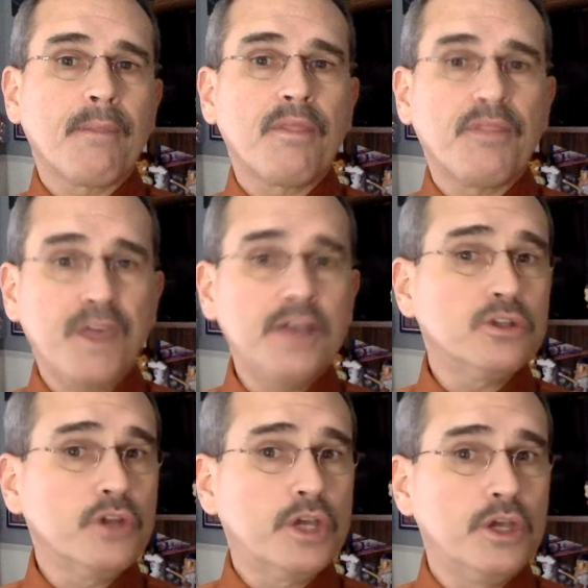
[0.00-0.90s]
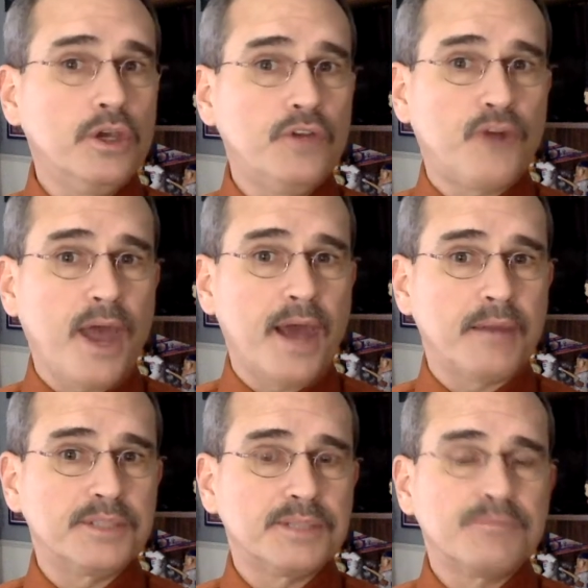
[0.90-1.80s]
things are looking good for
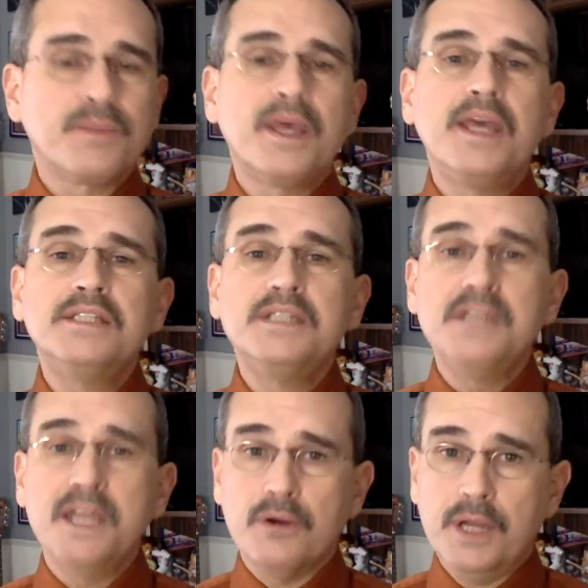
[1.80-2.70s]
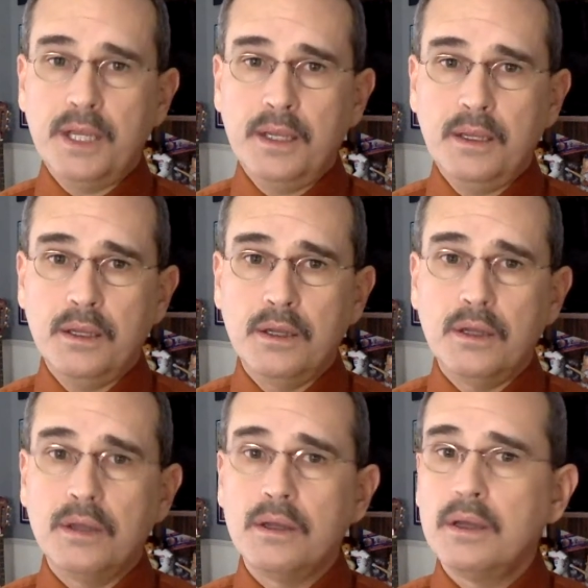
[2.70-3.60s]
Adams. He's nearing
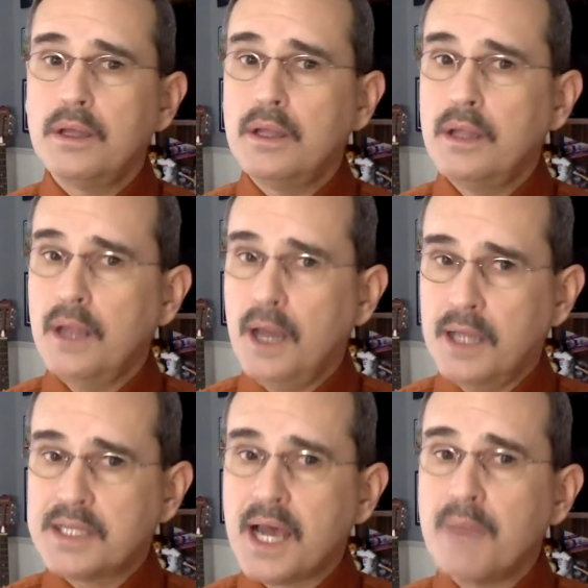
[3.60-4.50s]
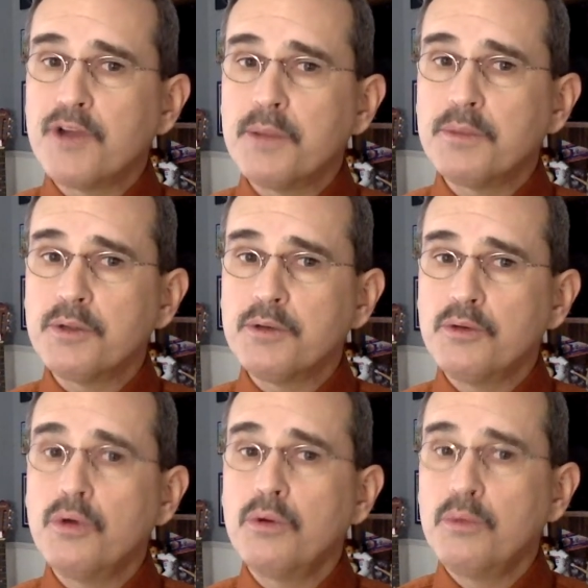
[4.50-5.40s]
time for him to
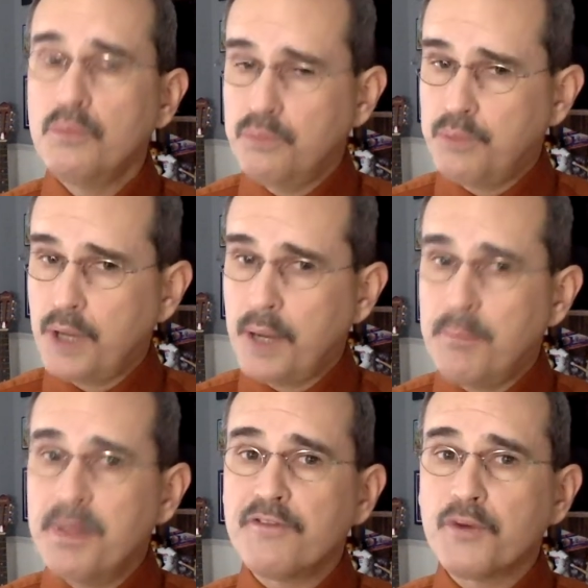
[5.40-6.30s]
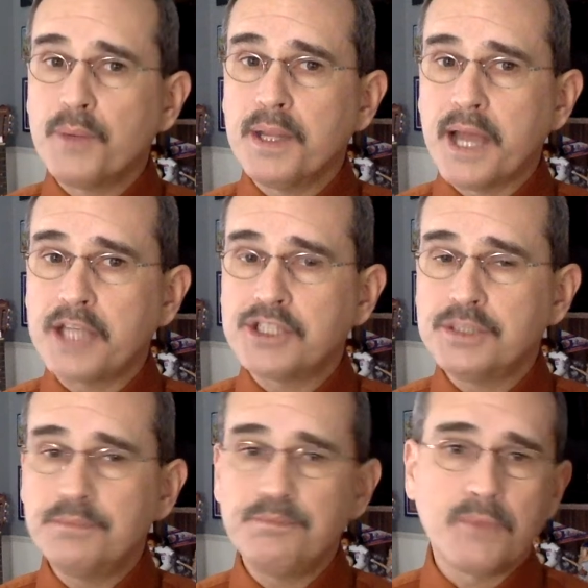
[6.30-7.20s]
bid for re-election,
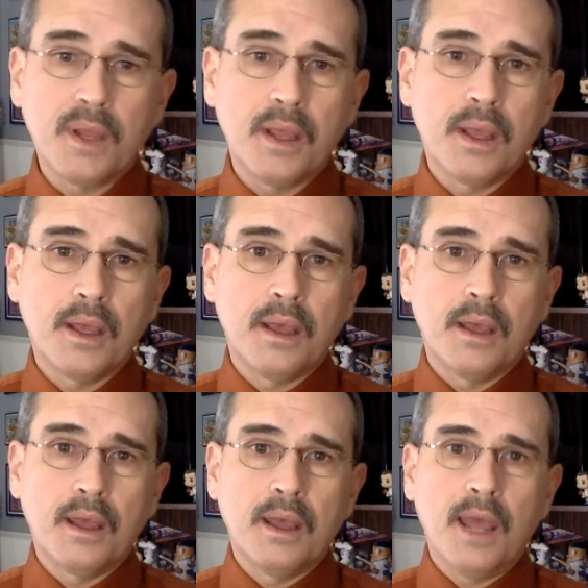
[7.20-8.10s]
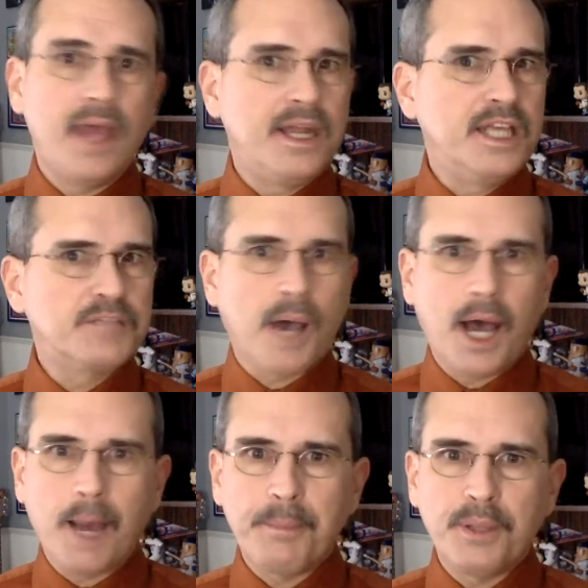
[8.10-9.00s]
and he's
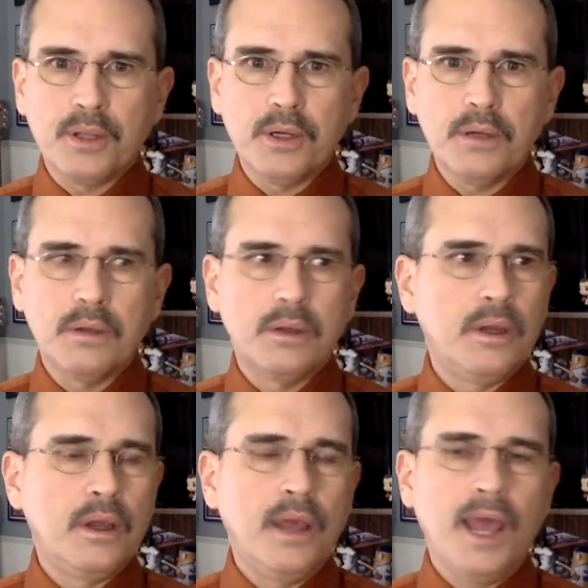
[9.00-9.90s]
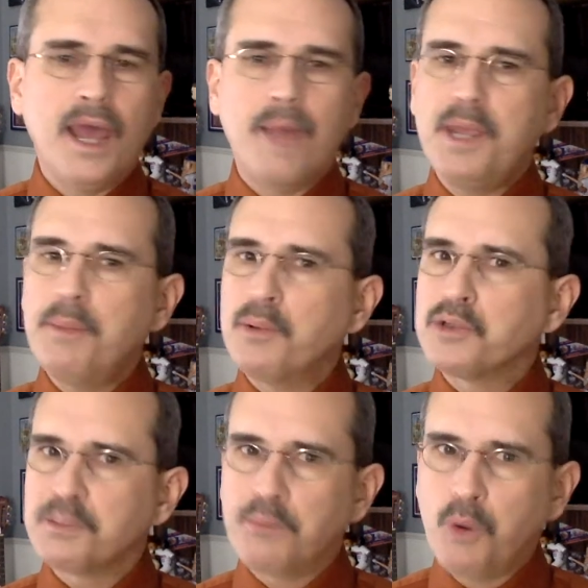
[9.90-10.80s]
popular, and people are
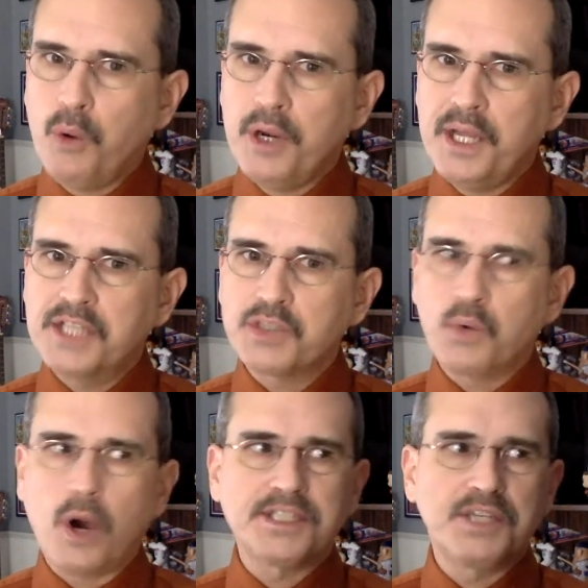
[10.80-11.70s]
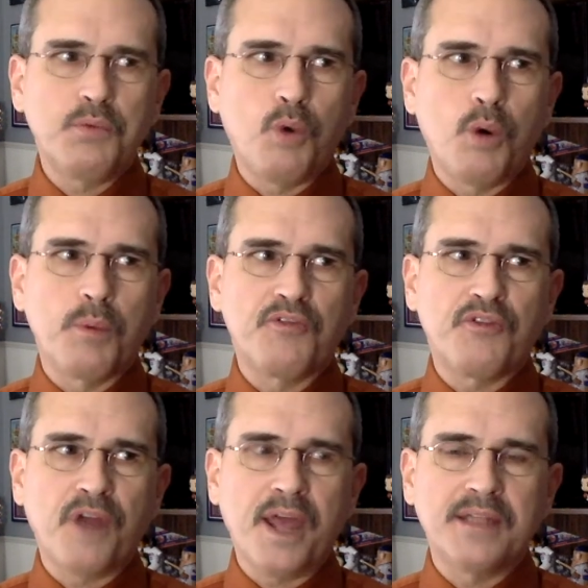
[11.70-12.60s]
supporting his quasi-war with
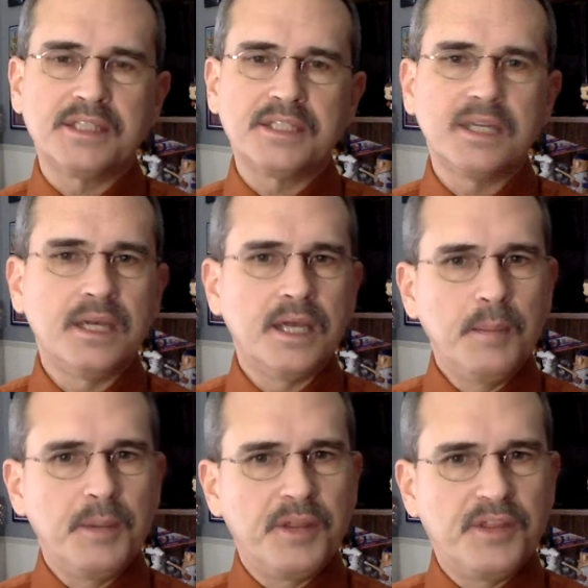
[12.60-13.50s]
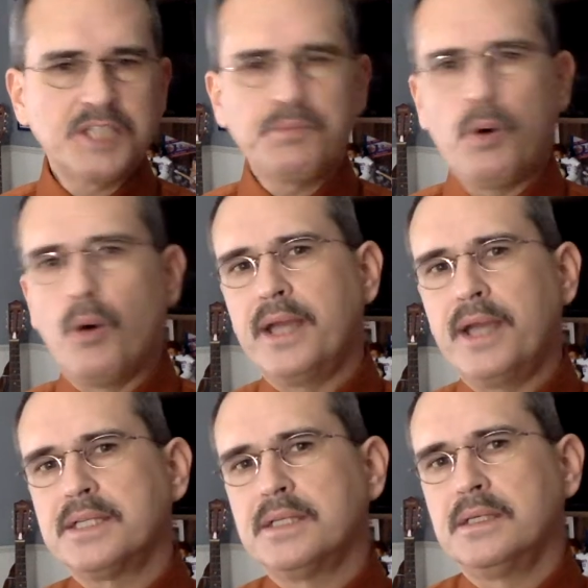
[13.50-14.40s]
France. But at this point,